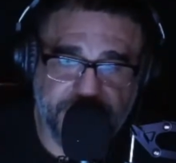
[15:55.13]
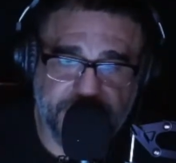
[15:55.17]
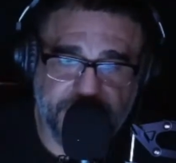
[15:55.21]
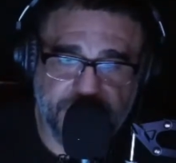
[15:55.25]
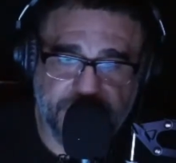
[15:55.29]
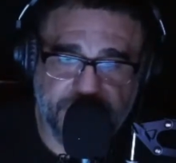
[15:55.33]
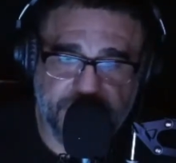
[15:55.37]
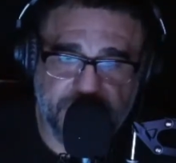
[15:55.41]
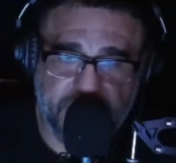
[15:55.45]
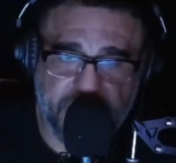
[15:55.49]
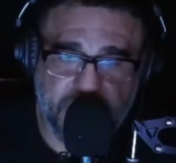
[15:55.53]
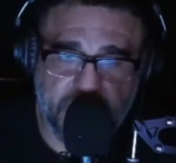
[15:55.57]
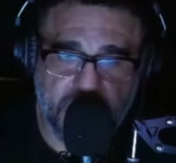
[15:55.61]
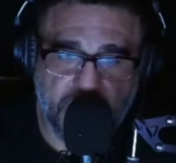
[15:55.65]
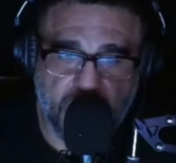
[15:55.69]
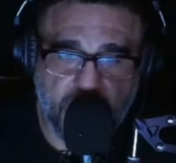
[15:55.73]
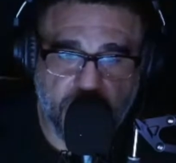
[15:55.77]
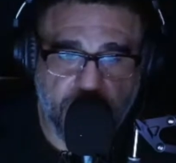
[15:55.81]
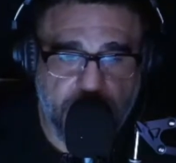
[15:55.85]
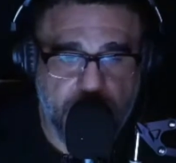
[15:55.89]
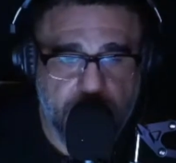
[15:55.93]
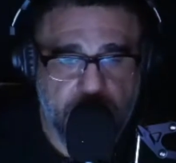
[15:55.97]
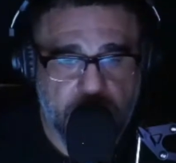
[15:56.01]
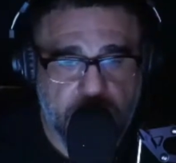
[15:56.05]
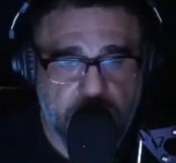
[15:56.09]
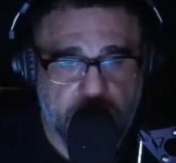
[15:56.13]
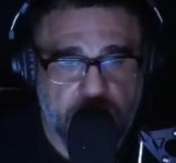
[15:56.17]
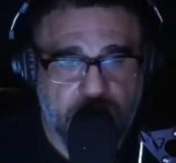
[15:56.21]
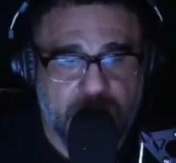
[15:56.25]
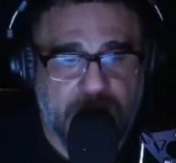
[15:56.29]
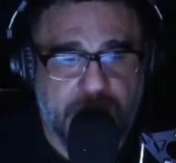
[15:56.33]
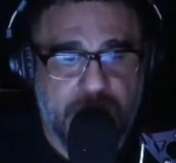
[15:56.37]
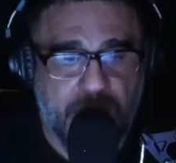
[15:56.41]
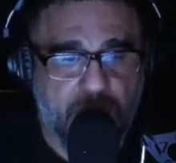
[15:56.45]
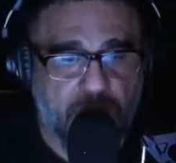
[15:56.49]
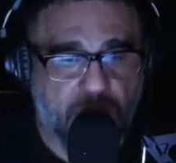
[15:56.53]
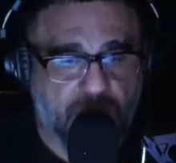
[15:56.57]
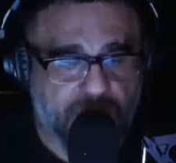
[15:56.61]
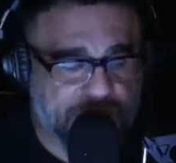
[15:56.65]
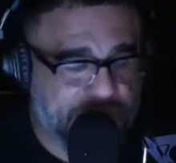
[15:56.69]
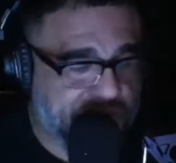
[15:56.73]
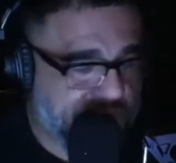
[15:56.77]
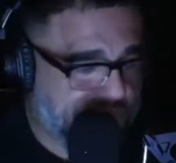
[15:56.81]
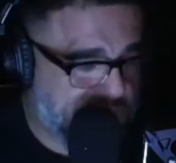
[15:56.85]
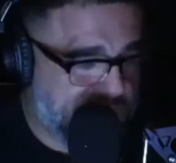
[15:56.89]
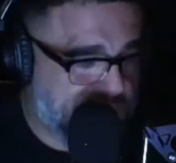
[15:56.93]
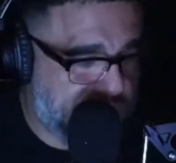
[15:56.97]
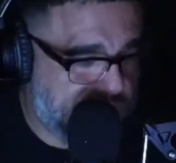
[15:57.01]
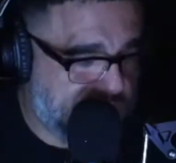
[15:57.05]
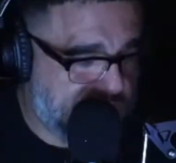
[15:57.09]
So I hope
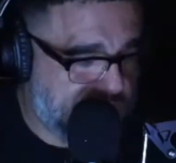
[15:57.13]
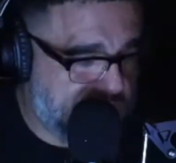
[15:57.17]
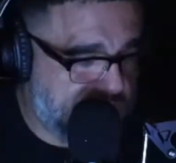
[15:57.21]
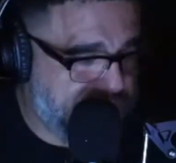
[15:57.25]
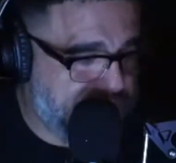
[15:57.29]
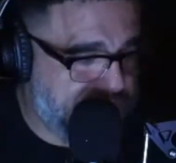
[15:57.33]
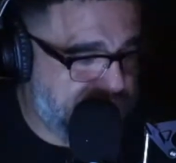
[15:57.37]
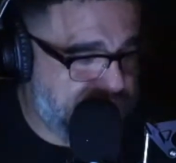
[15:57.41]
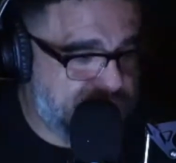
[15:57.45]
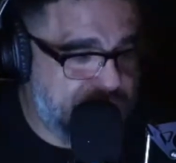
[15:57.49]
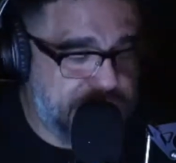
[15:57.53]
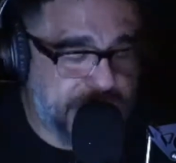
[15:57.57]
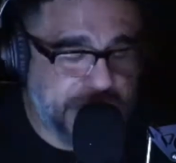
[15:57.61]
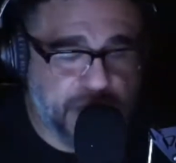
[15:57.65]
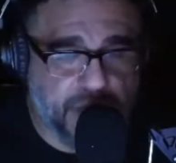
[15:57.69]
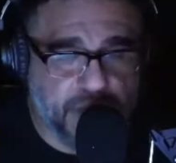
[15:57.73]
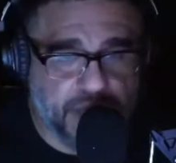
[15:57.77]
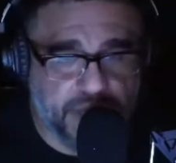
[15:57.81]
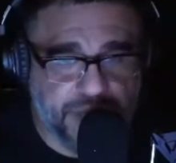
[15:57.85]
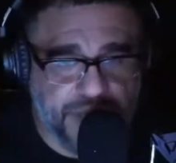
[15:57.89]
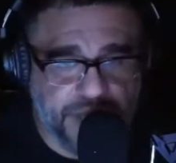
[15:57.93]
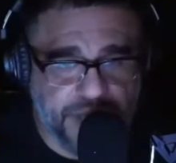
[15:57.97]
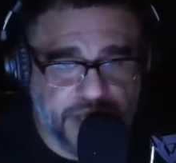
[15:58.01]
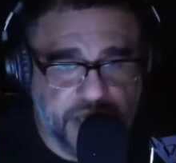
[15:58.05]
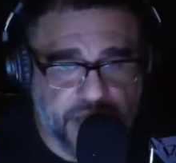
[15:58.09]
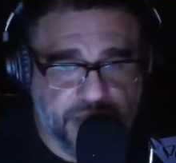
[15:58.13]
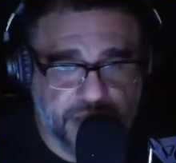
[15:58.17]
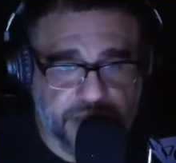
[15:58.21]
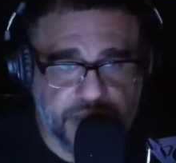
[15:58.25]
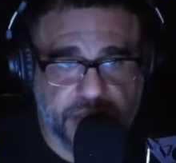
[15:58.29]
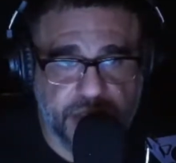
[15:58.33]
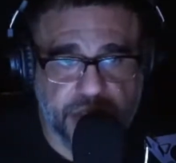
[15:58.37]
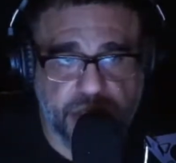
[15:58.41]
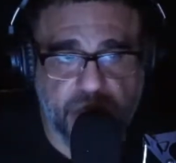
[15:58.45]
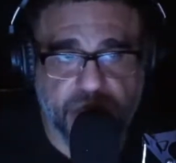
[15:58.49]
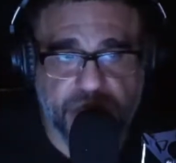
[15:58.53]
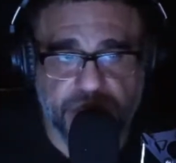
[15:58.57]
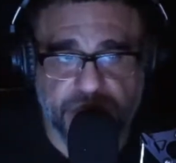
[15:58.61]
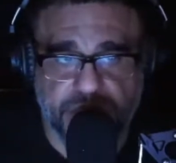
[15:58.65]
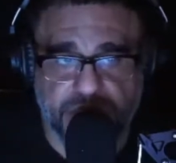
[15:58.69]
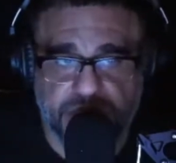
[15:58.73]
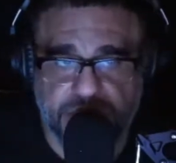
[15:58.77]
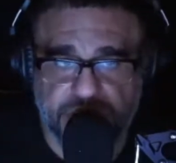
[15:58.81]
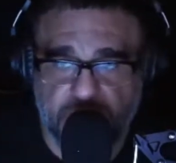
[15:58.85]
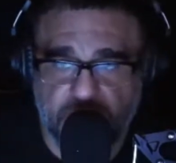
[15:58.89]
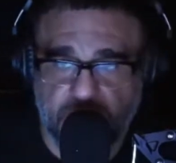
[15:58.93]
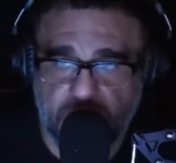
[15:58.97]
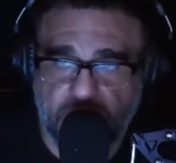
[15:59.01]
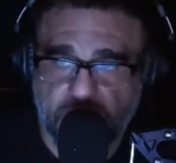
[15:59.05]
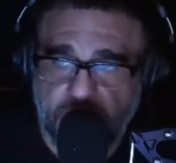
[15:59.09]
that everybody will be able to join the
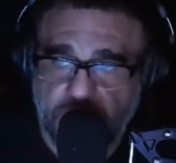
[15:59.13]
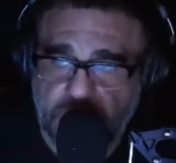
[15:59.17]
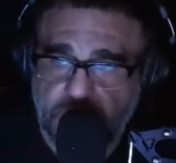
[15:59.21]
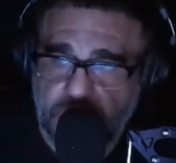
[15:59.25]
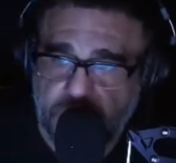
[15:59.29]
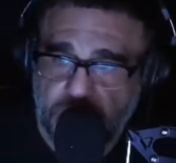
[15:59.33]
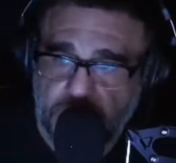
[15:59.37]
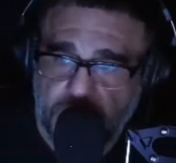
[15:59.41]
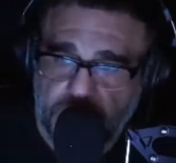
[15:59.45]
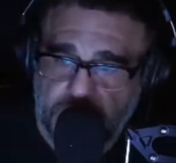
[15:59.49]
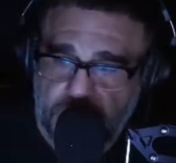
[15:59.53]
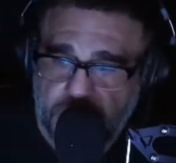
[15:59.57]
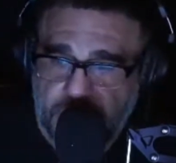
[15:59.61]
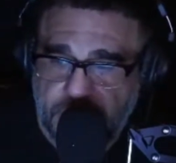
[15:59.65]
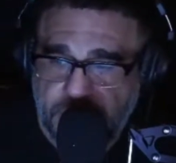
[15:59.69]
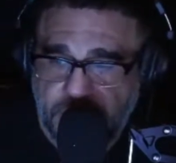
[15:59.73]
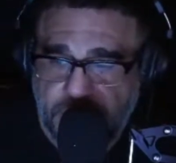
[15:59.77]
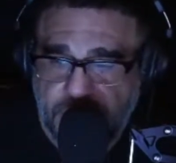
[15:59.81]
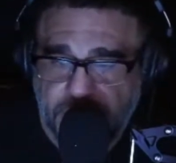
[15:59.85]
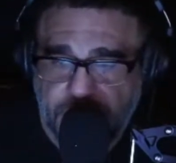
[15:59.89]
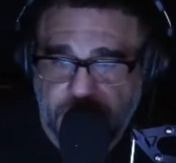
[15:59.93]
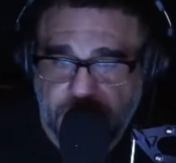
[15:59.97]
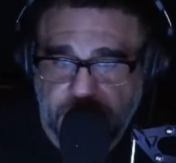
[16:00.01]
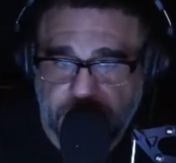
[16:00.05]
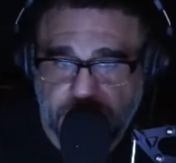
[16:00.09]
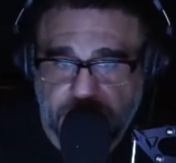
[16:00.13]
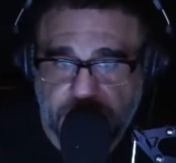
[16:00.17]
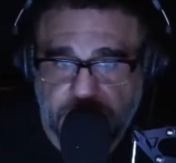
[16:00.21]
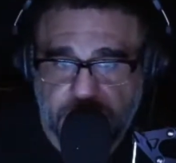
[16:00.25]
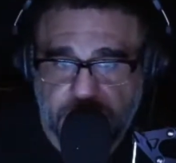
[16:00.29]
show and